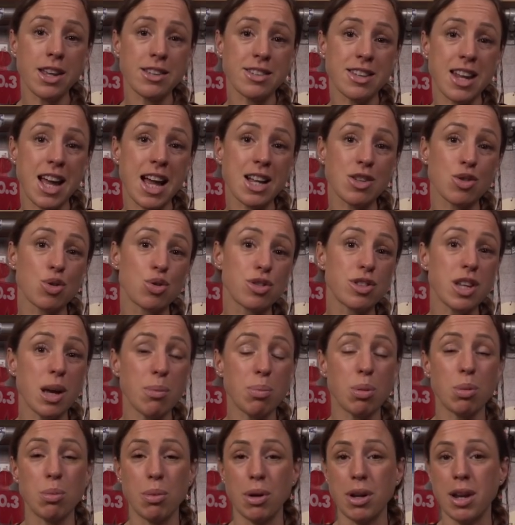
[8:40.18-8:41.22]
as an actual
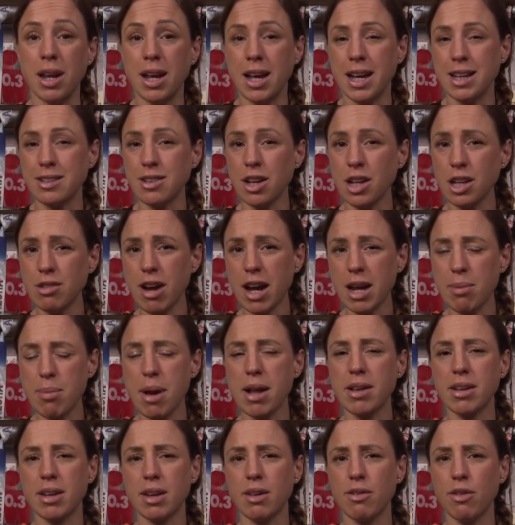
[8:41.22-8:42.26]
supplement is only
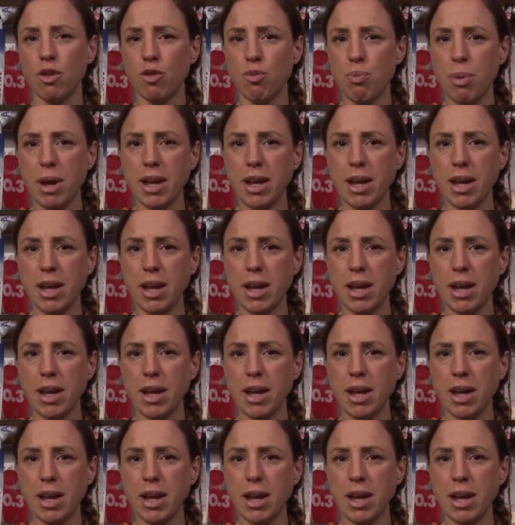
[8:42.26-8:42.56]
recommended if you've